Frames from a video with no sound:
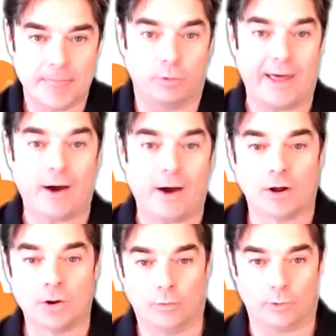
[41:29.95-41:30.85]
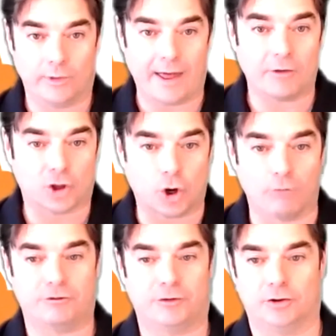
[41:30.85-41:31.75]
And without the
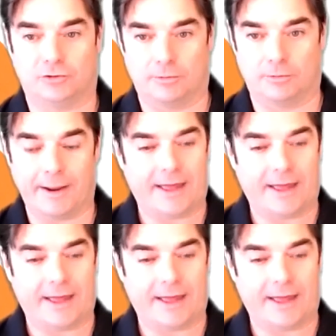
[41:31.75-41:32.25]
confidence to make